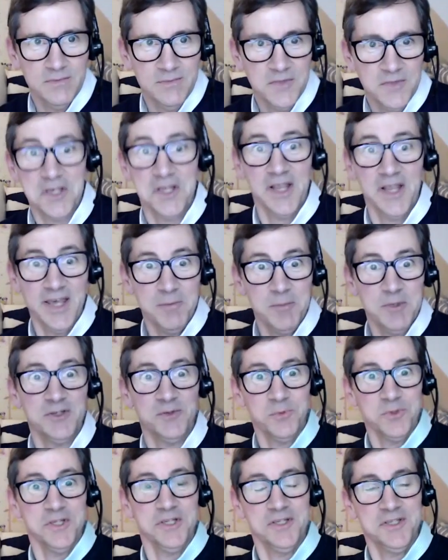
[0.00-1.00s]

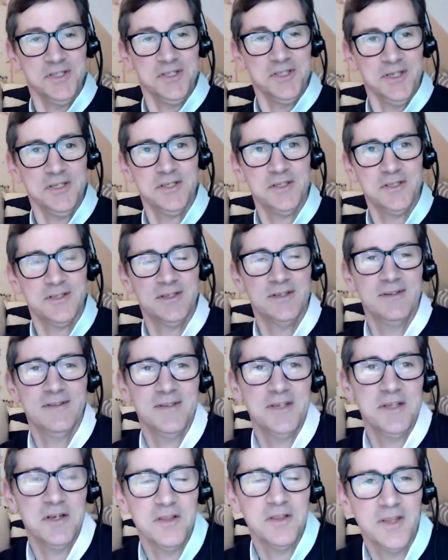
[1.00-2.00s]
claimant will insist
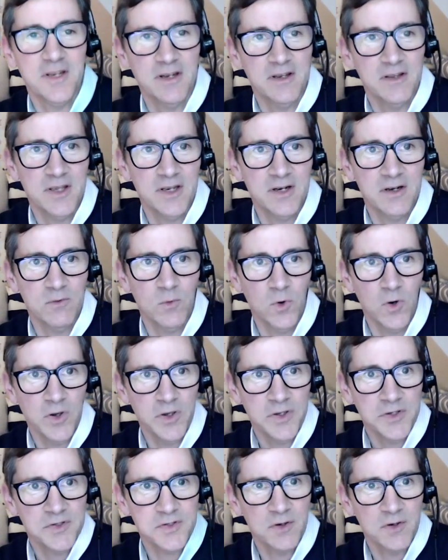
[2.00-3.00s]
that it
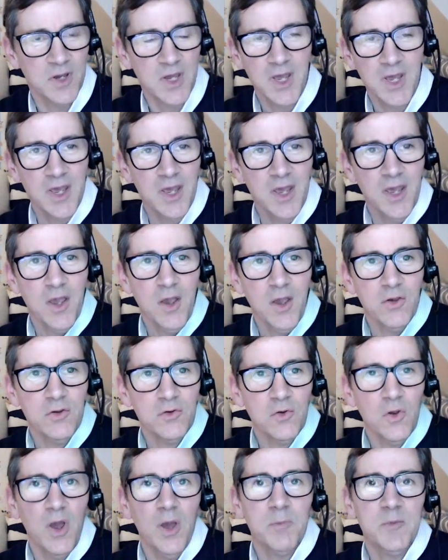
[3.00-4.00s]
was. So
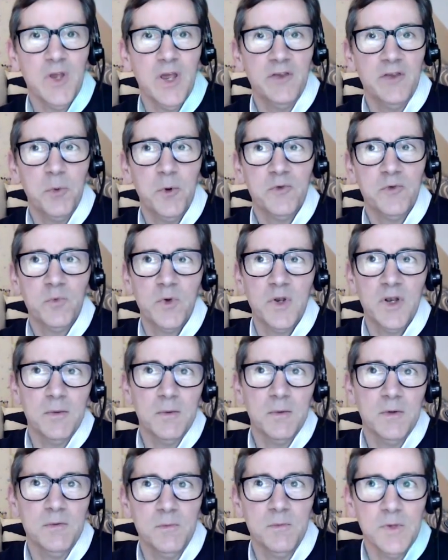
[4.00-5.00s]
I suppose what
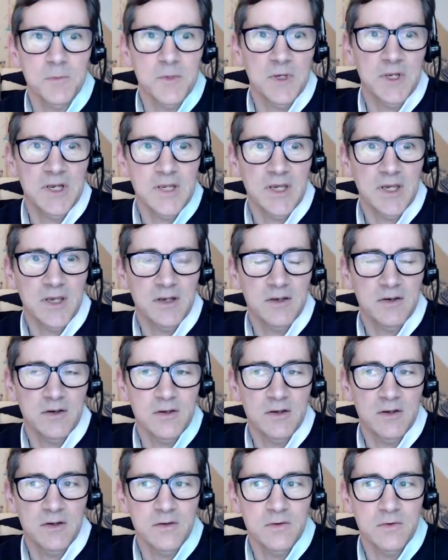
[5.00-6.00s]
I'm getting at
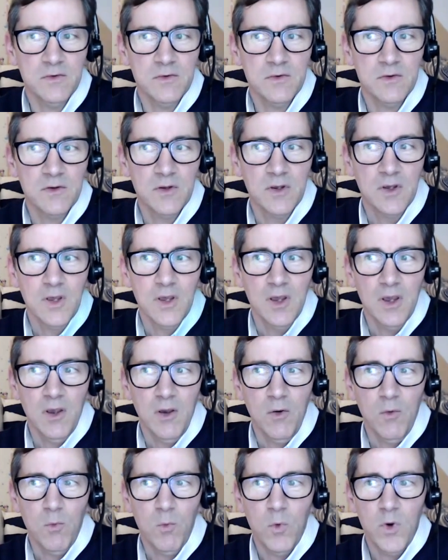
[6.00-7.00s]
is,
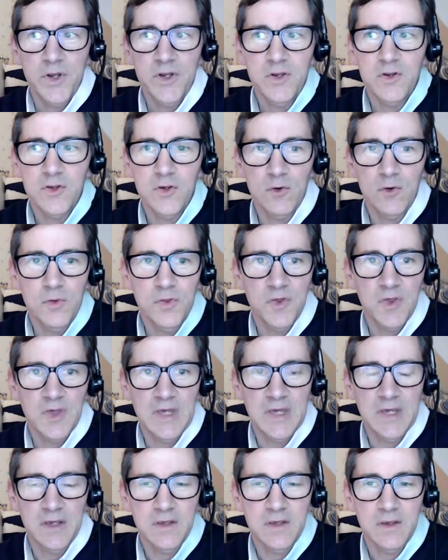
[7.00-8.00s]
what do you
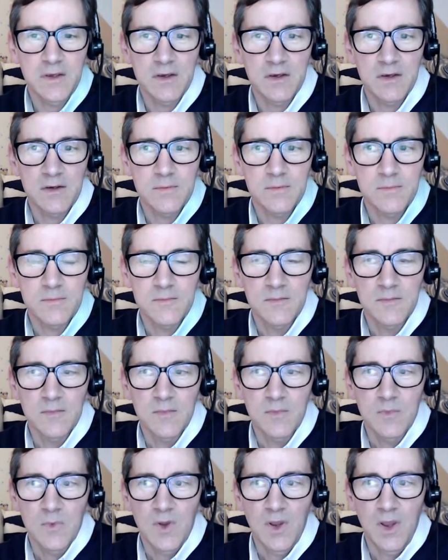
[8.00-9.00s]
think?
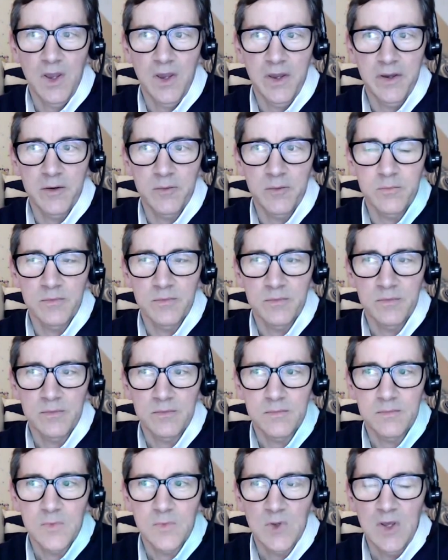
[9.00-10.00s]

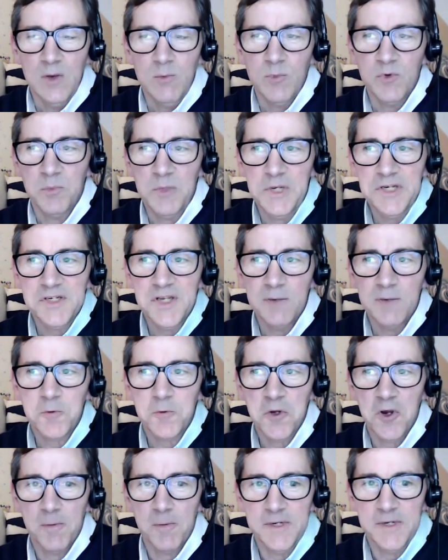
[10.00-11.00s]
Because many times we
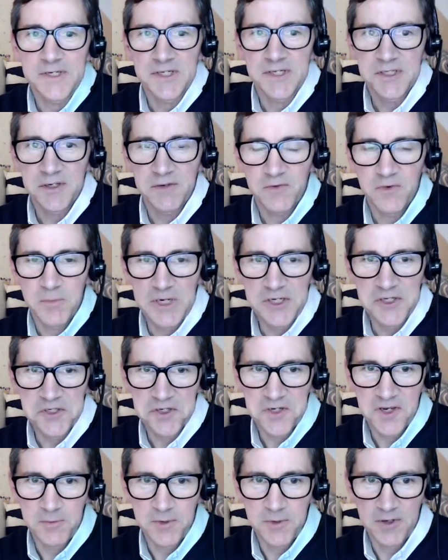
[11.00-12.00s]
talk about disinformation
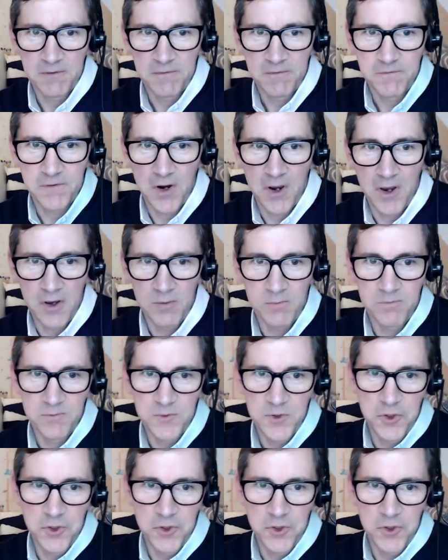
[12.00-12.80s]
coming from,